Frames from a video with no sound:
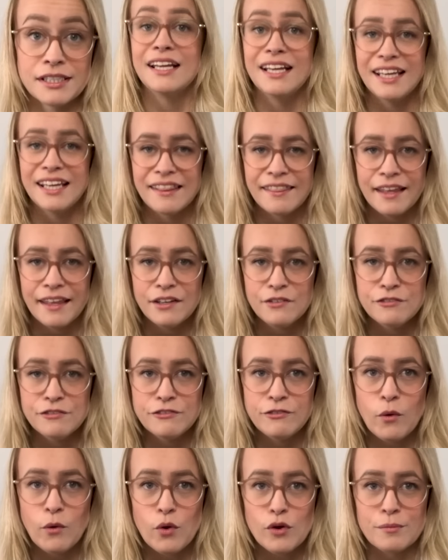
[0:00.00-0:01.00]
He then
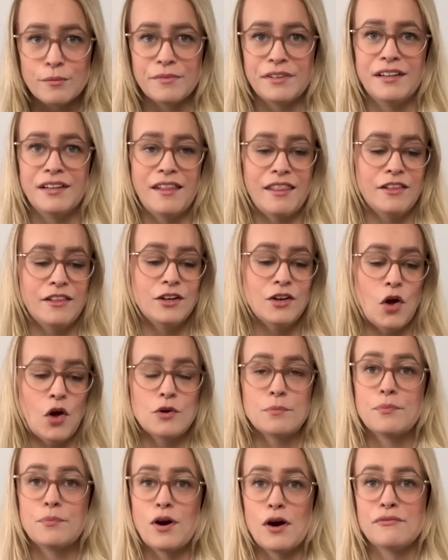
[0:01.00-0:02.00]
formed the
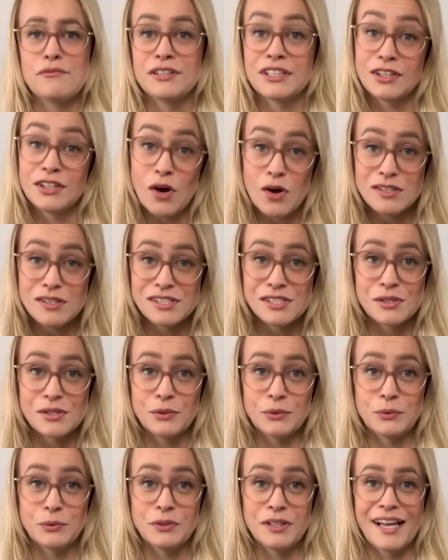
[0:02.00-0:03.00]
nonprofit Gault
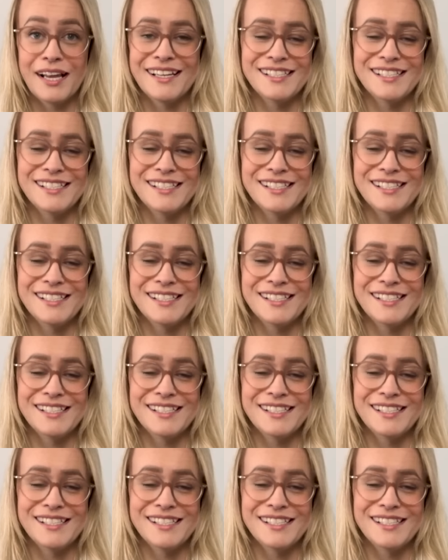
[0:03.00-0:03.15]
School